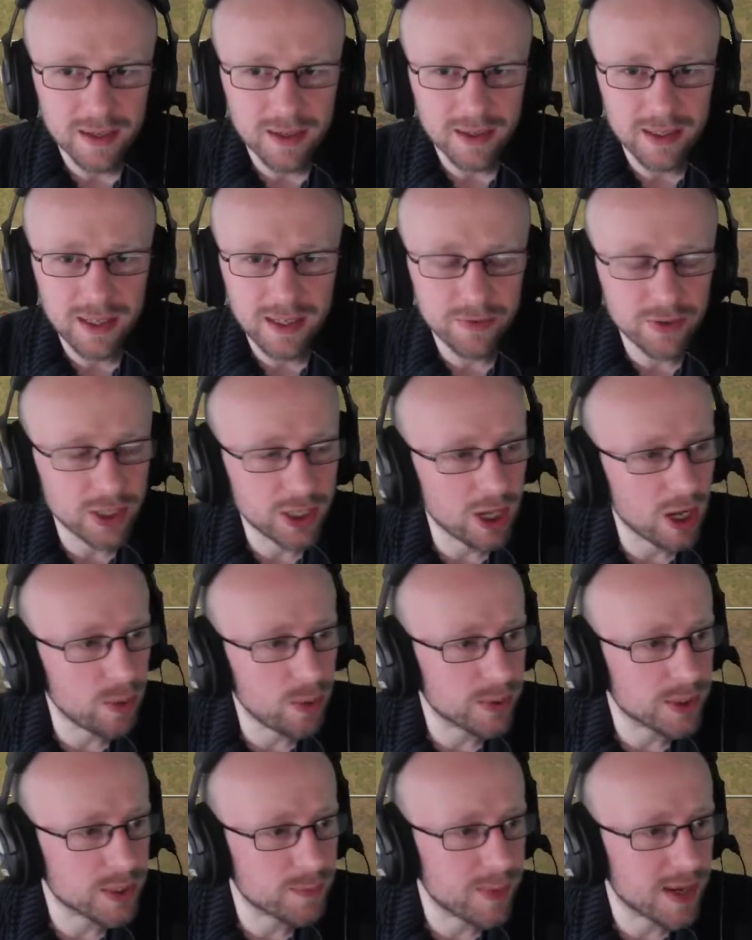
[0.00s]
give it a go
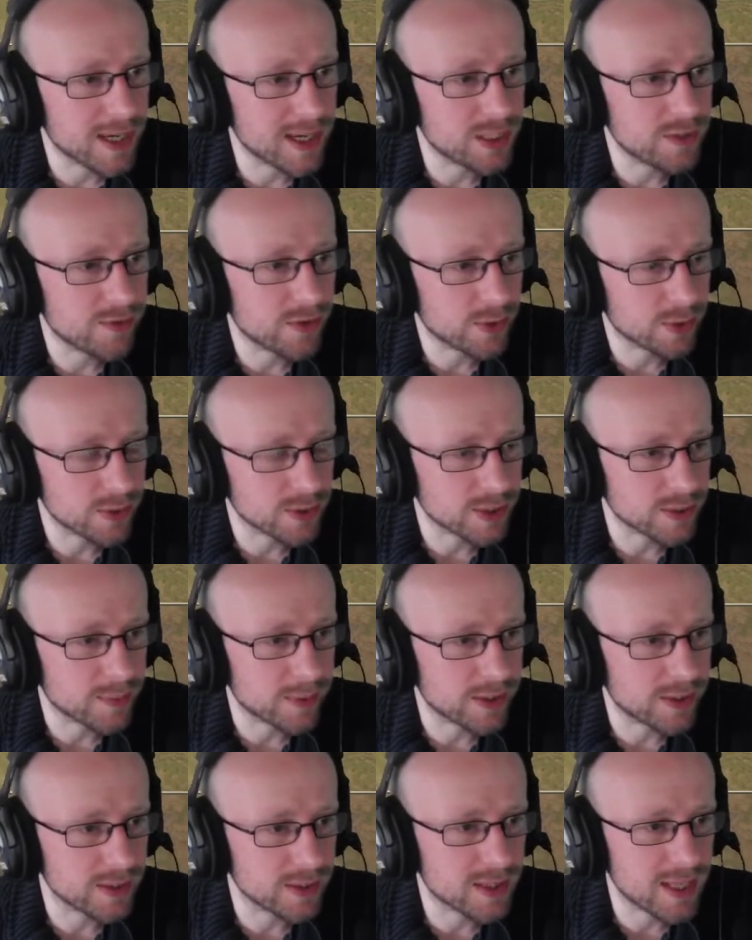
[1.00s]
with the Spanish forces,
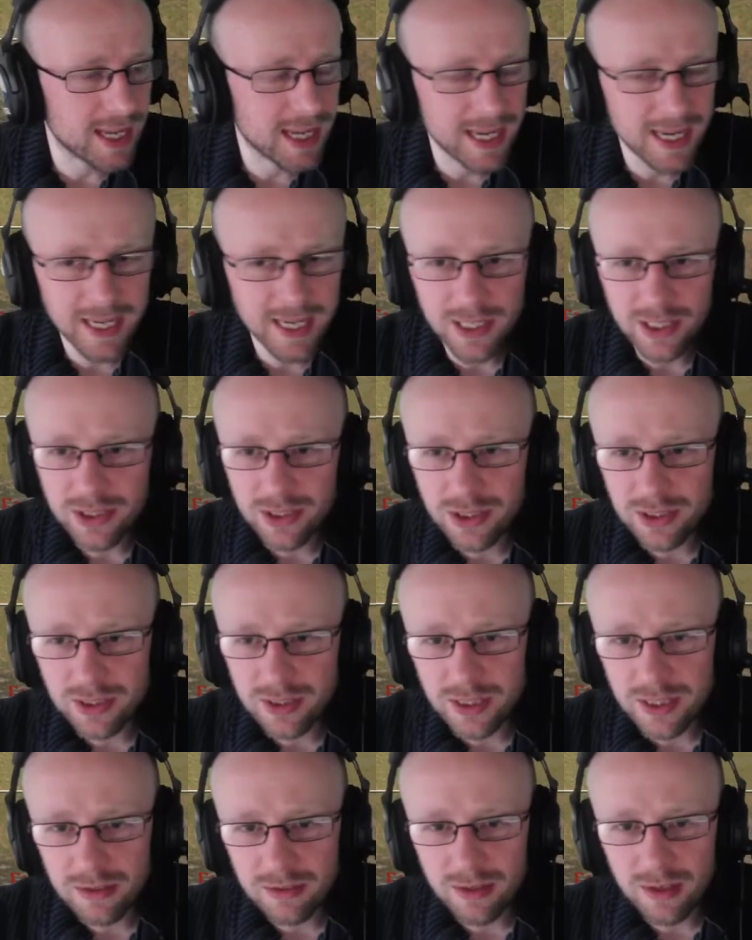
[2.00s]
because they
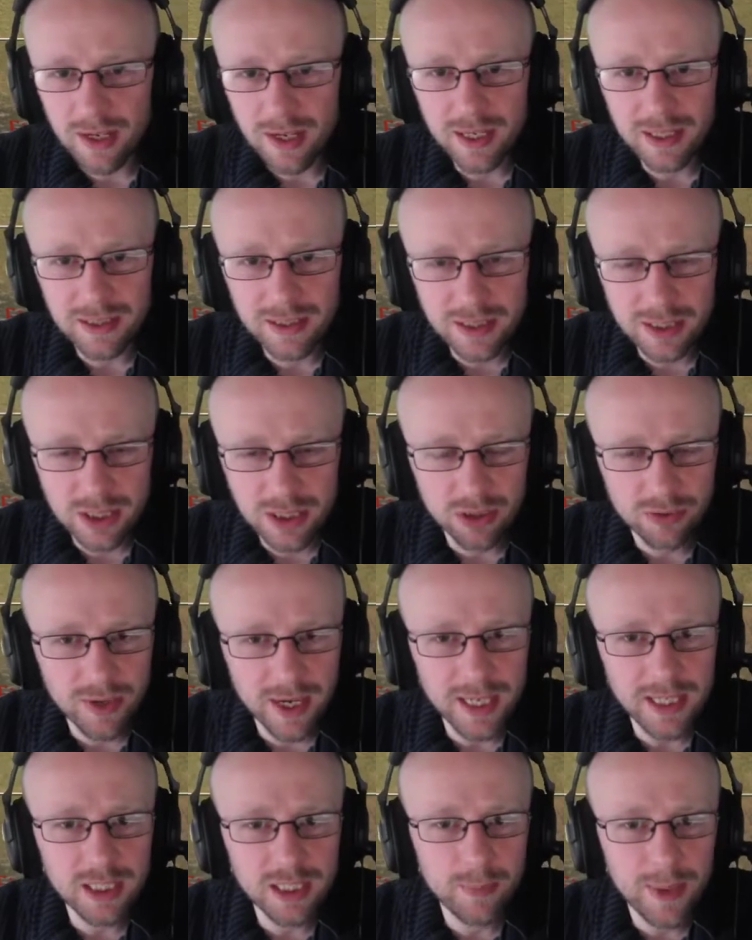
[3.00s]

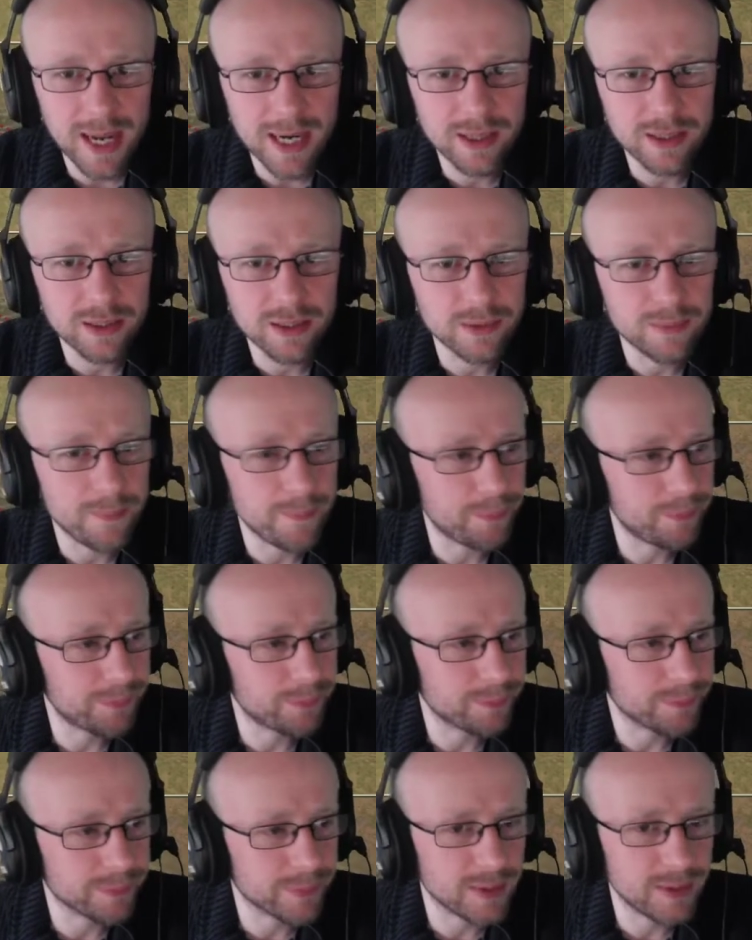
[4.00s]
terrain dependent.
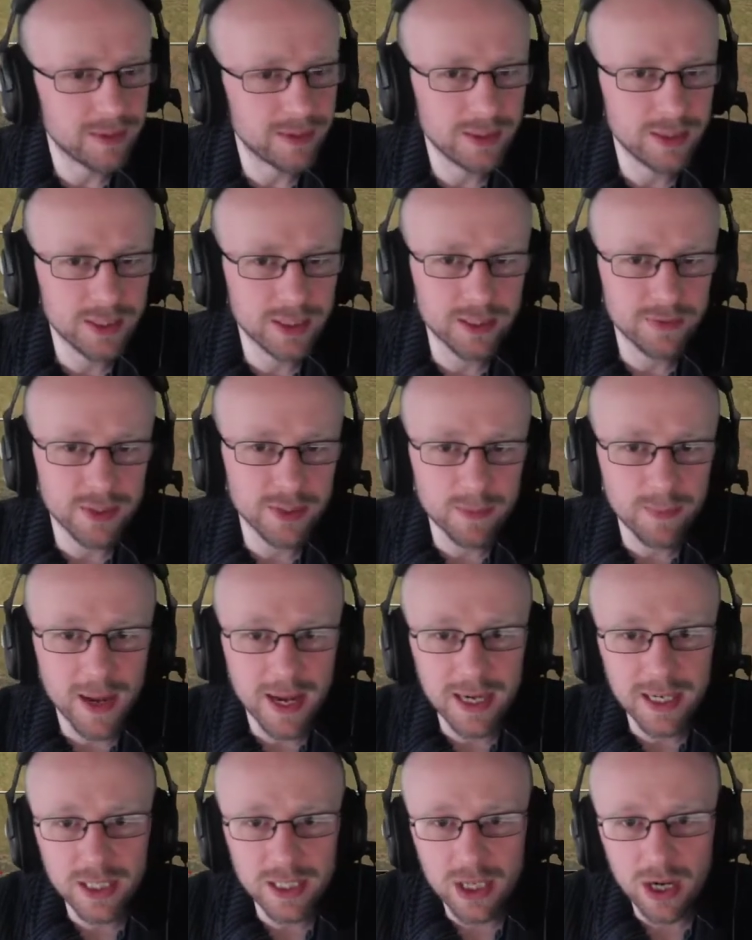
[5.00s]
because the
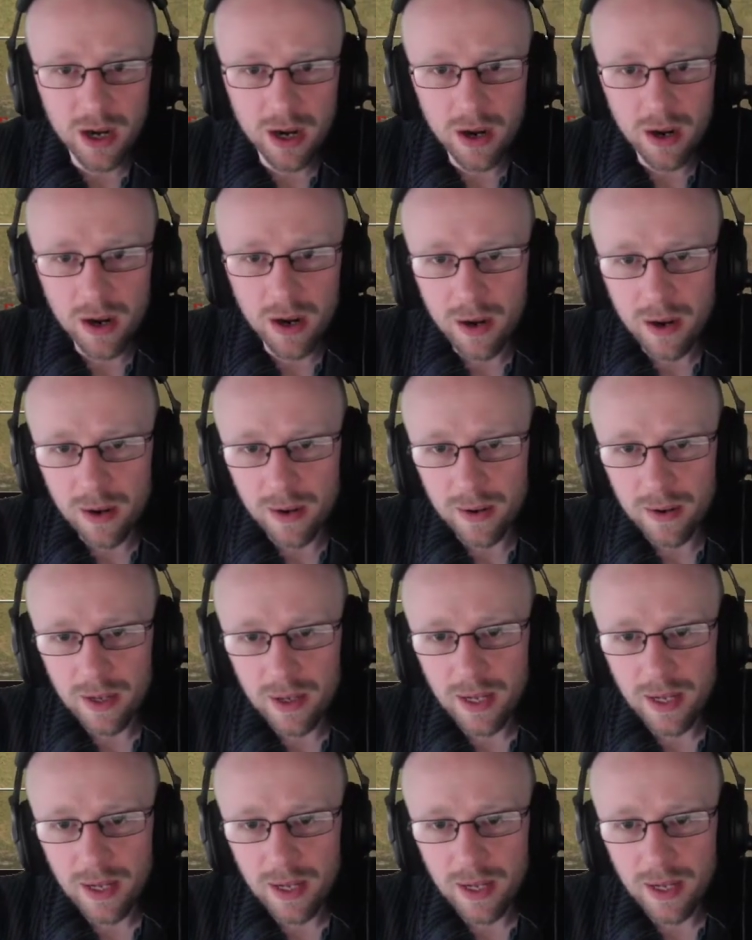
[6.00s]
Spanish are